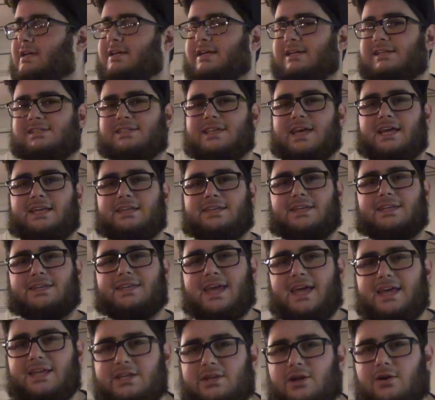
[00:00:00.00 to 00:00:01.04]
is that
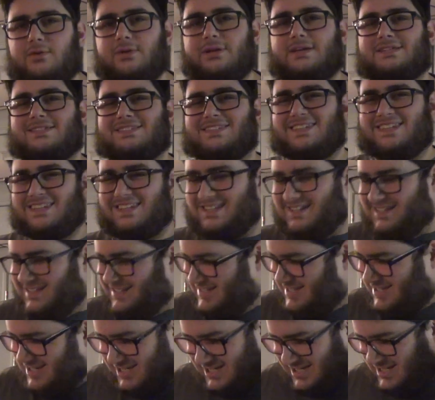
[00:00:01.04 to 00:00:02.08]
Nintendo is
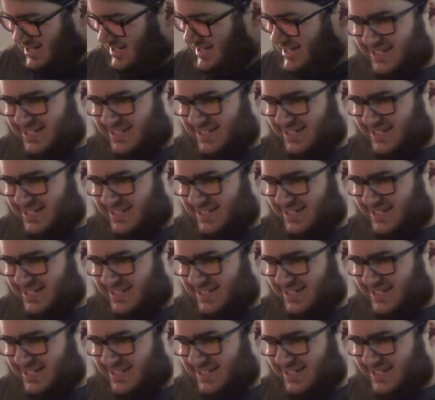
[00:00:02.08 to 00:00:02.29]
just